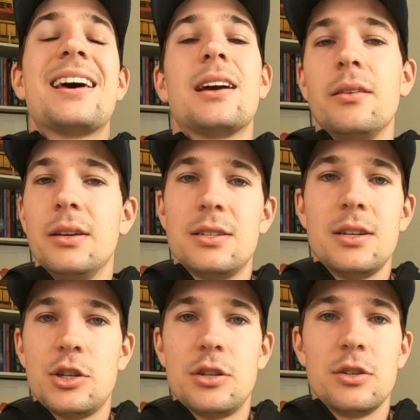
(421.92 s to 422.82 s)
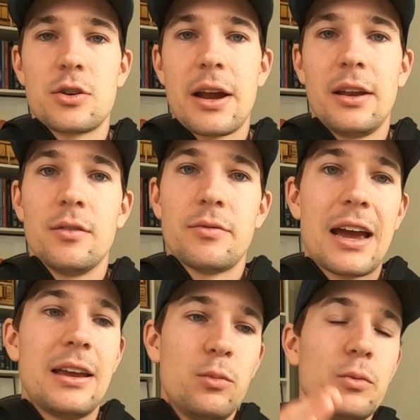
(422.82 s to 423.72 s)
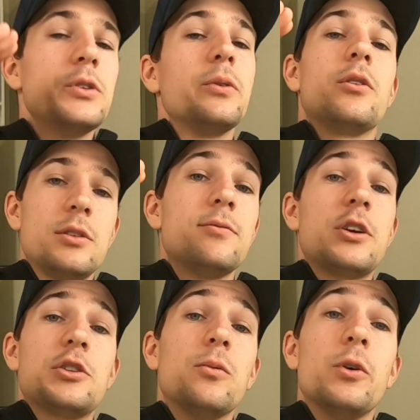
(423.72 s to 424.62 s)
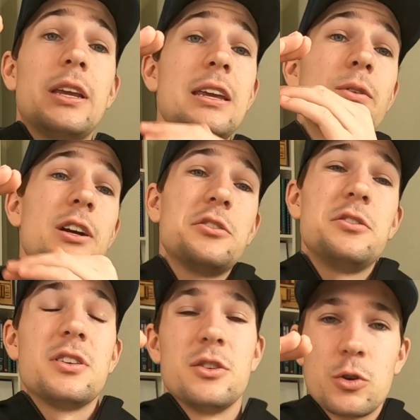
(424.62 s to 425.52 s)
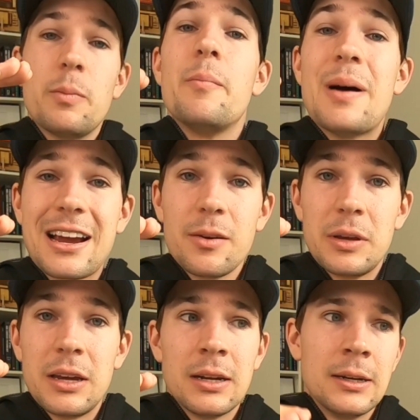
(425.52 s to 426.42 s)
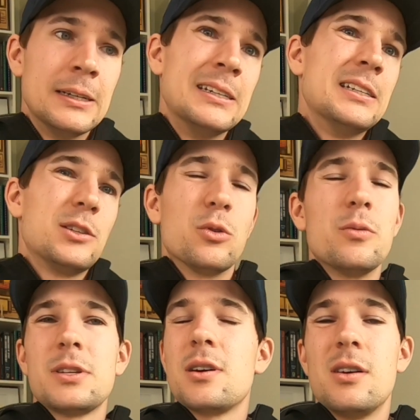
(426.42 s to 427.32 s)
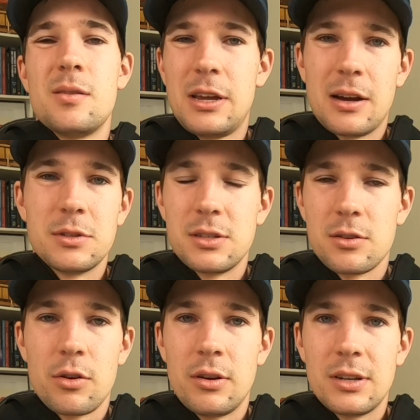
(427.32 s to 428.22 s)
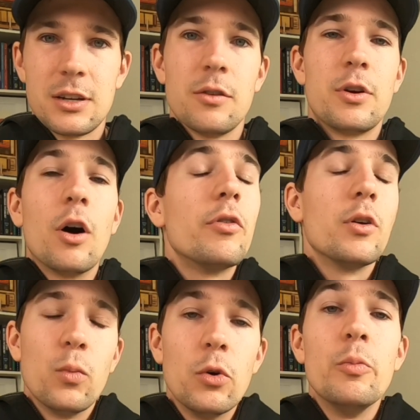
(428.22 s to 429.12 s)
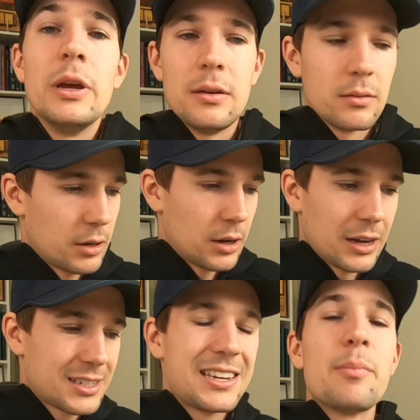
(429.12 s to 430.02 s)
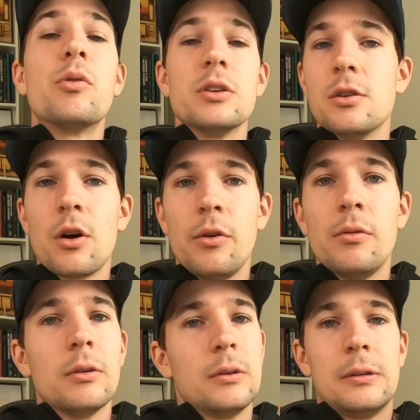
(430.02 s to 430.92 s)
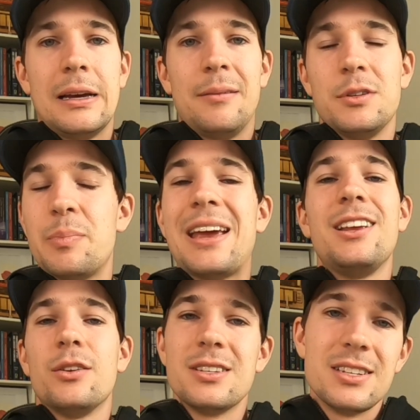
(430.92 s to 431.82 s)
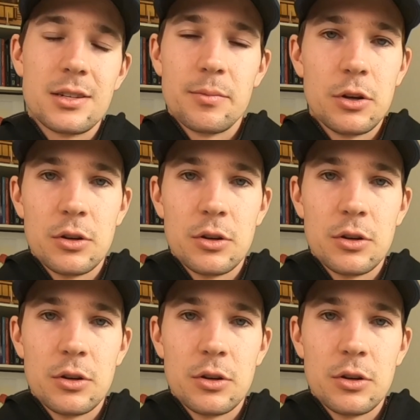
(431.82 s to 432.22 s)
that clear distinction in training of, hey, we were doing lots of threshold work here. We're actually just going to drop it back a bit. So it almost kind of becomes its zone in itself. And often it will be a separate zone depending on the system you're